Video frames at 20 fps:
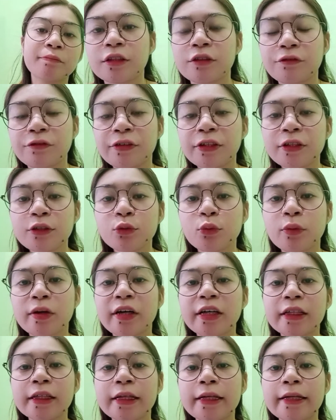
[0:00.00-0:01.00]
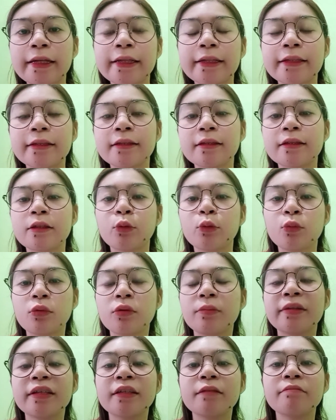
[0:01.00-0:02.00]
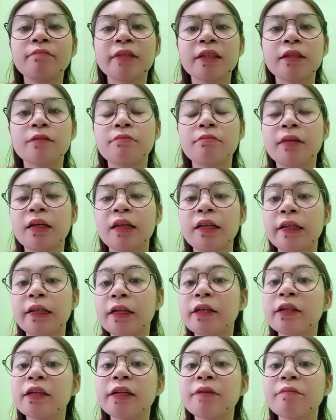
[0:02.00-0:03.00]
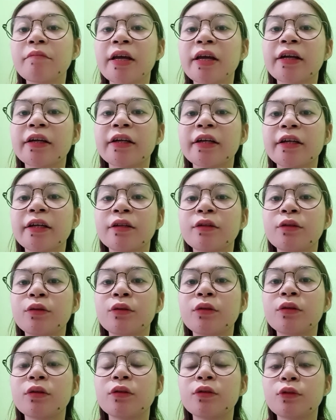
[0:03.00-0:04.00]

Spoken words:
The first one is the woman must be legally married